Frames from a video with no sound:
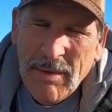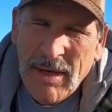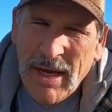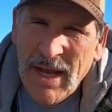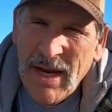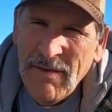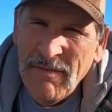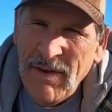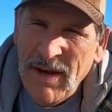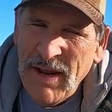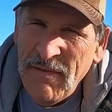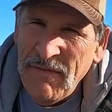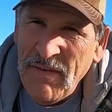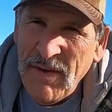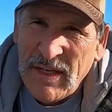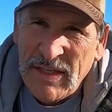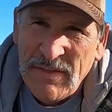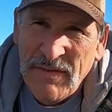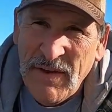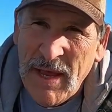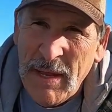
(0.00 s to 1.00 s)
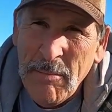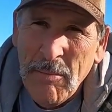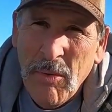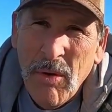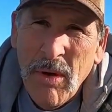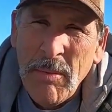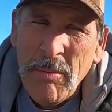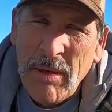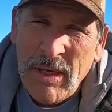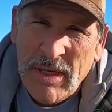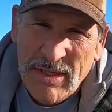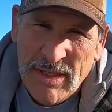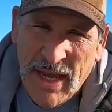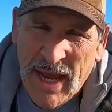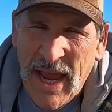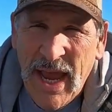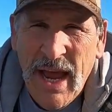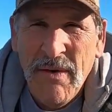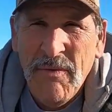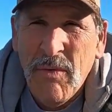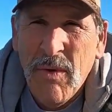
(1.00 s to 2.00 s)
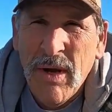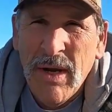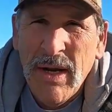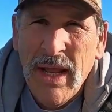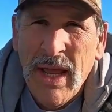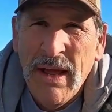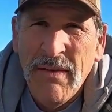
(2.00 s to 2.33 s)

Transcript: kind of an FX fanboy because I have one.